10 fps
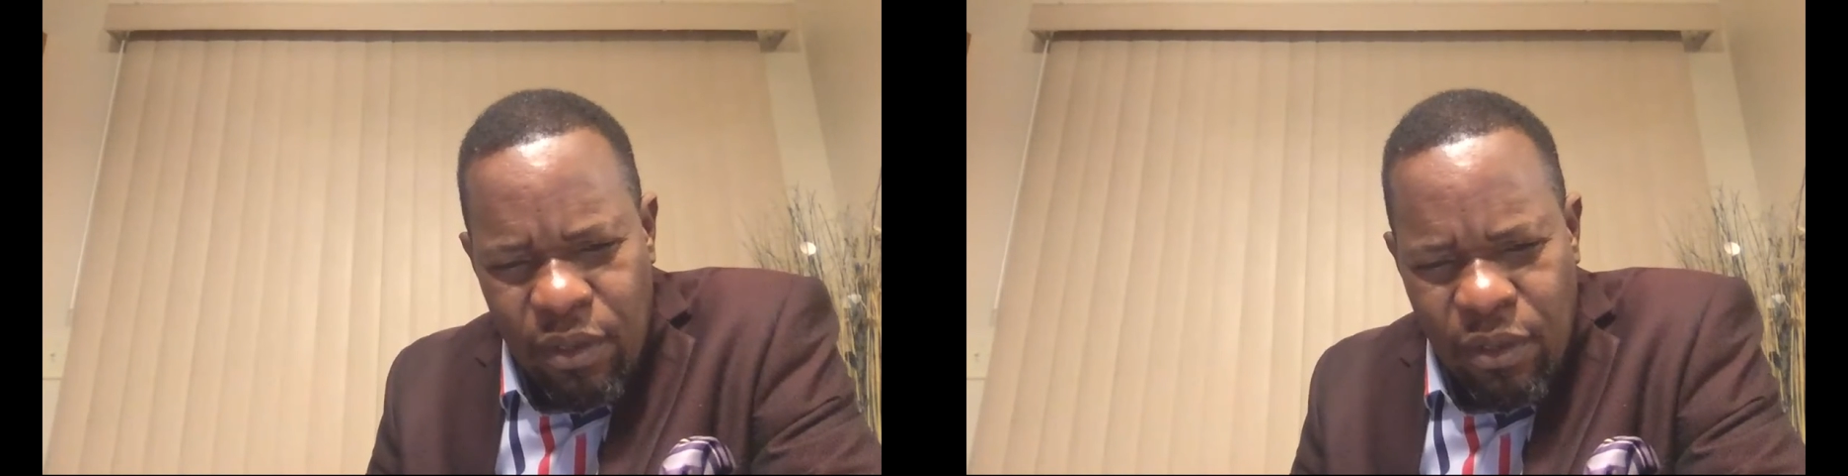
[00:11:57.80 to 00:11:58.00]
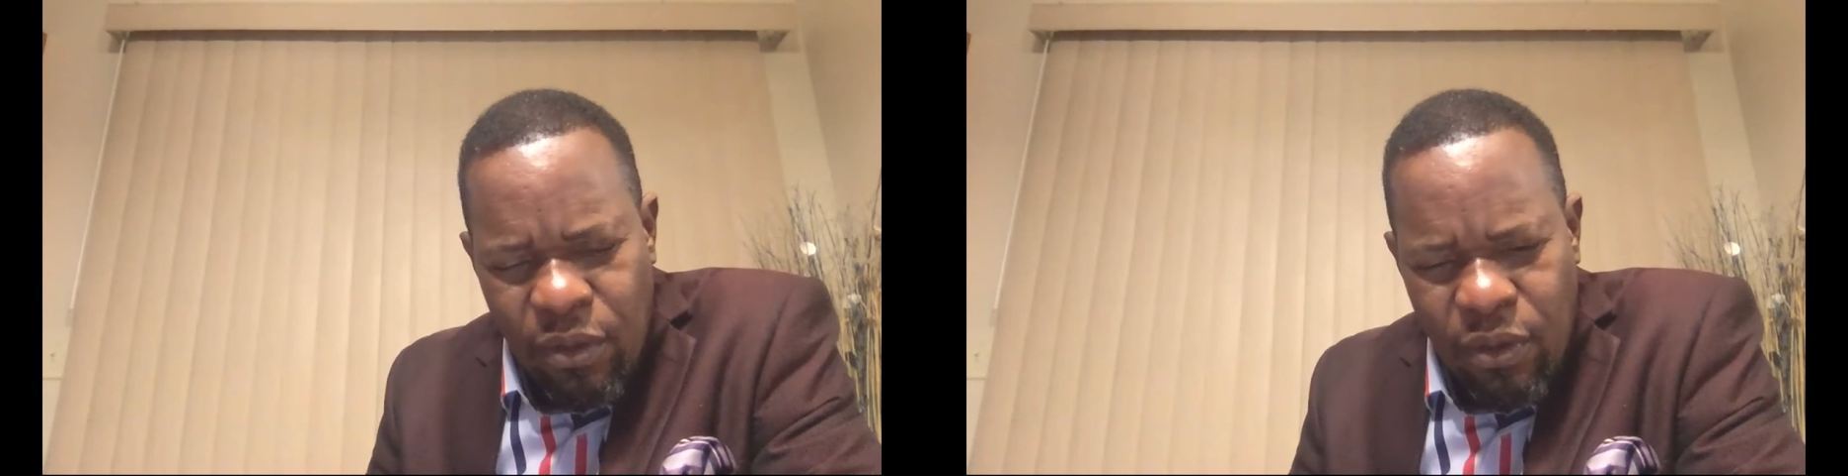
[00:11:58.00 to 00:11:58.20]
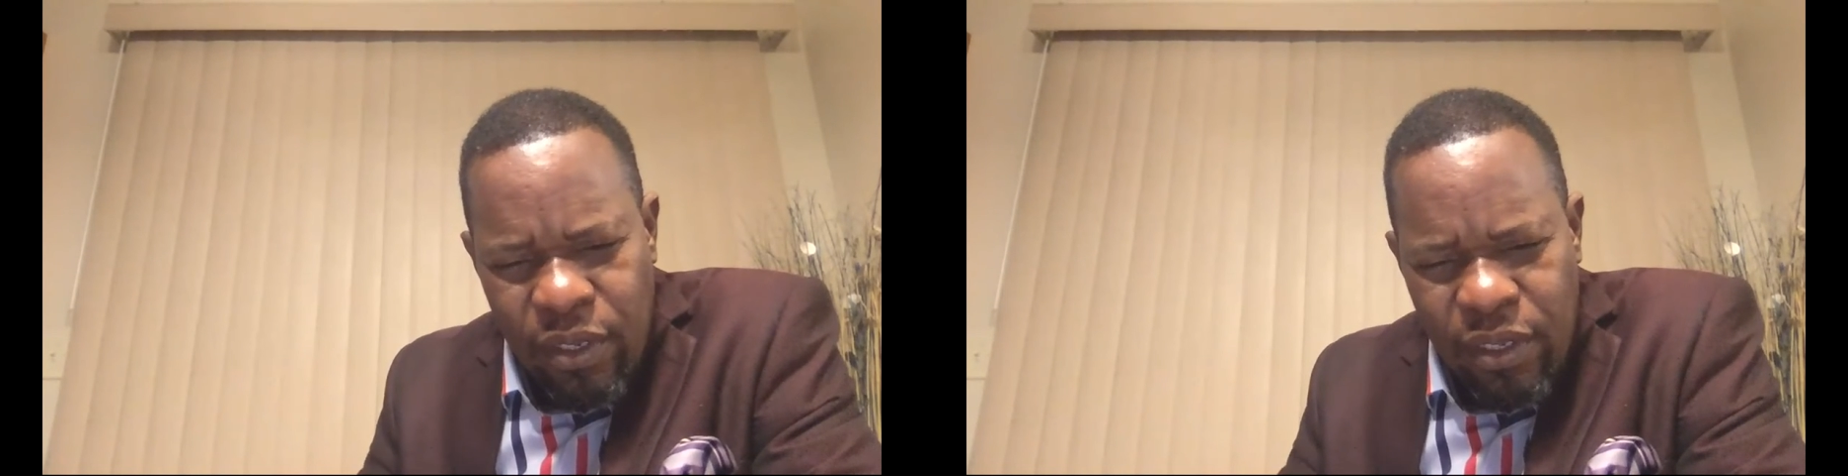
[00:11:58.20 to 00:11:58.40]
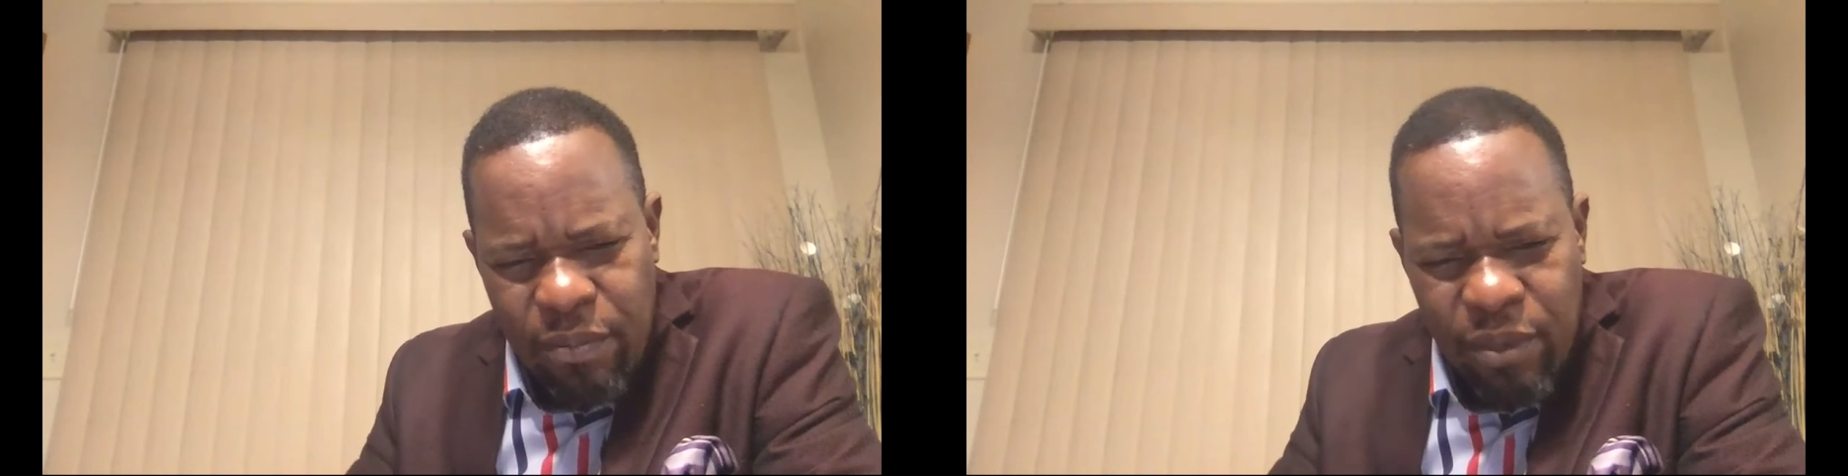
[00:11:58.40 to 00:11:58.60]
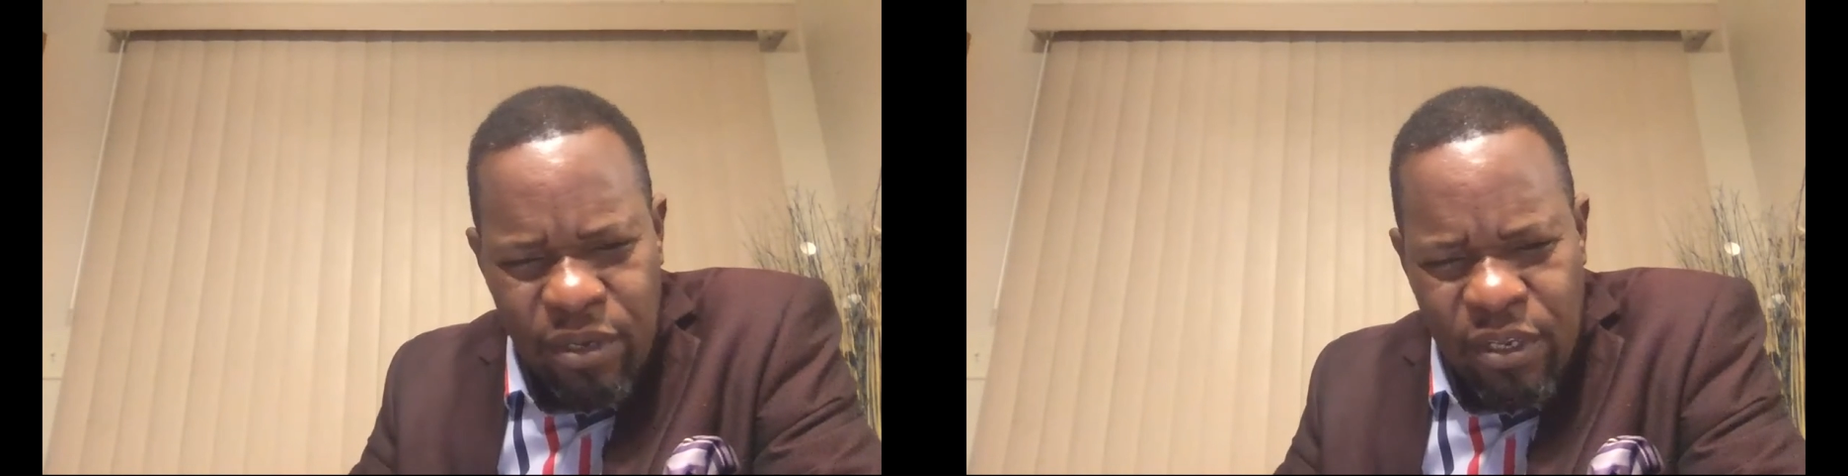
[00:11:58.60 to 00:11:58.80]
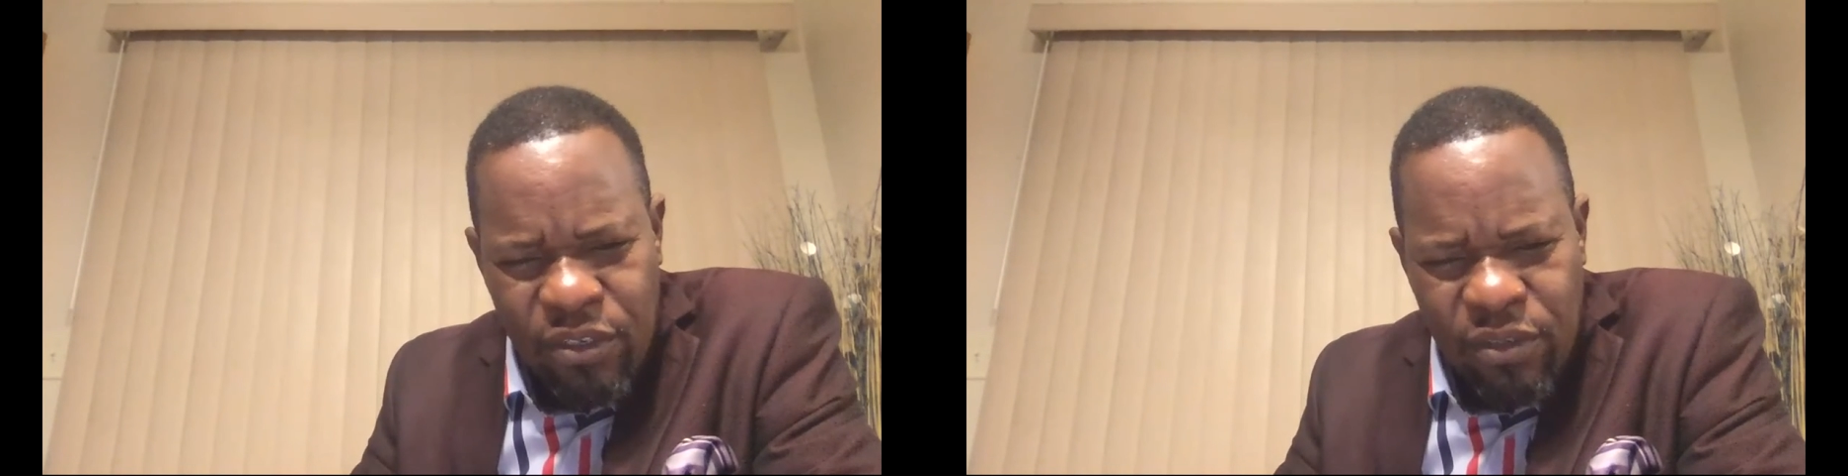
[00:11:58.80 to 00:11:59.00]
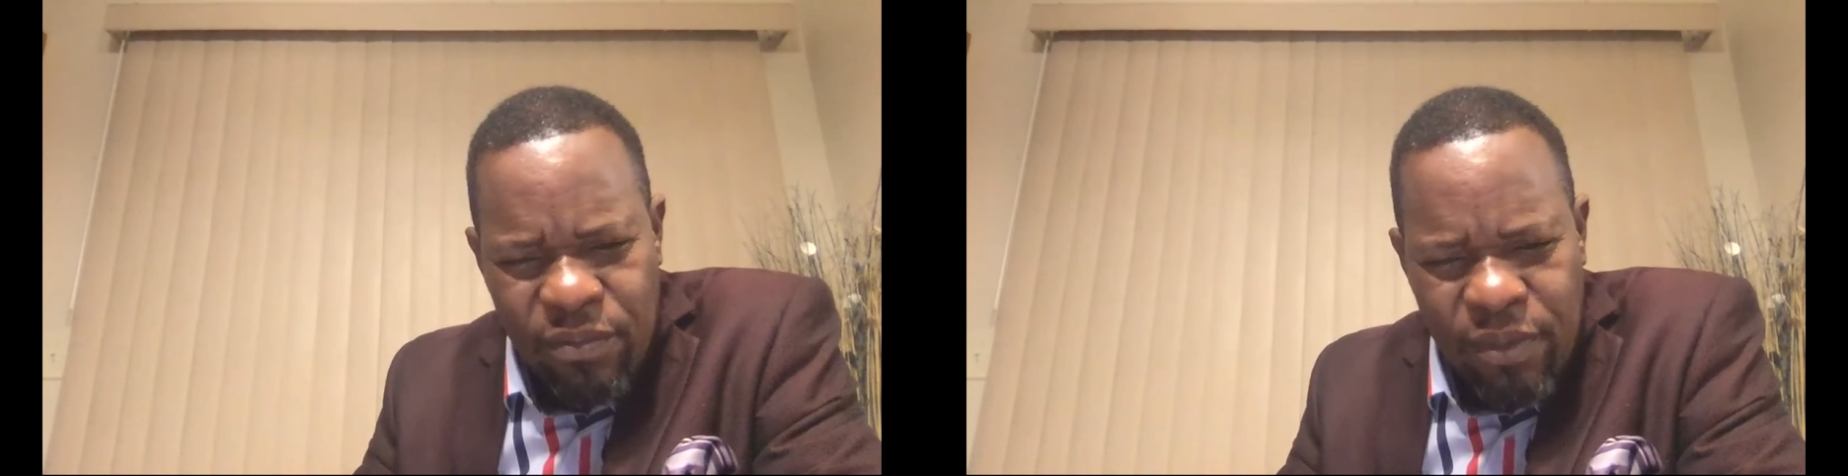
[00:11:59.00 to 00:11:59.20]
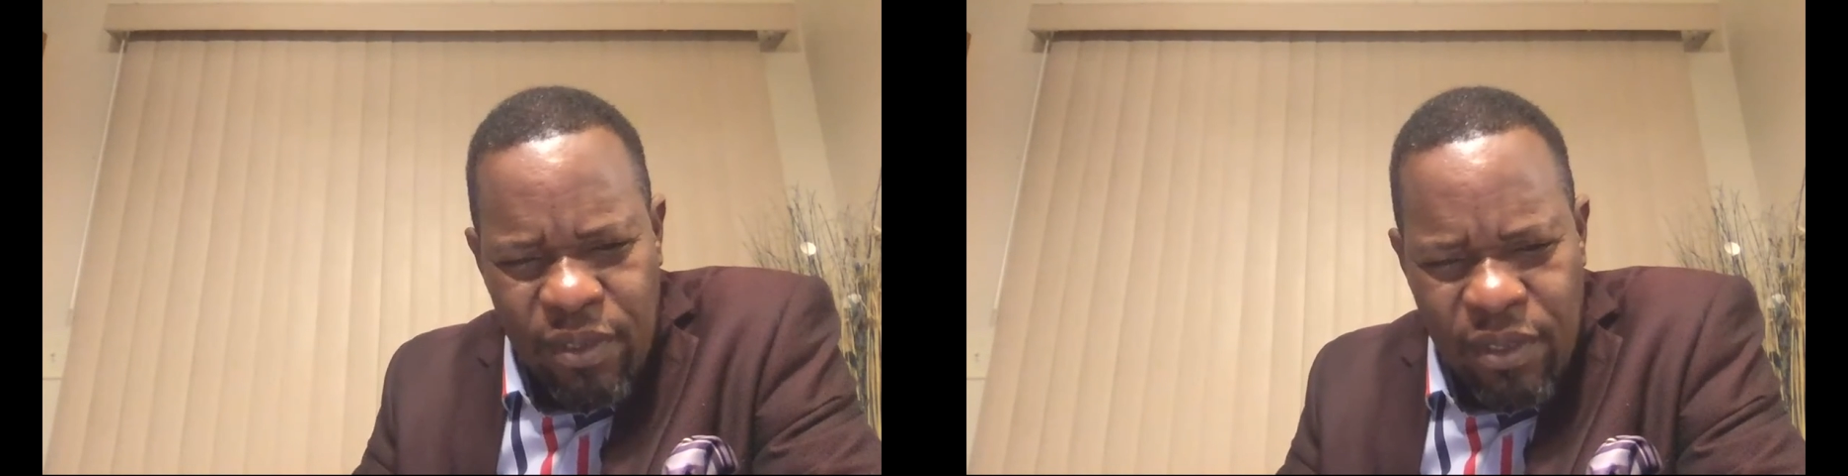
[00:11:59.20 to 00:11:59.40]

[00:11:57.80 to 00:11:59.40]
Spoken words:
colleague in mediation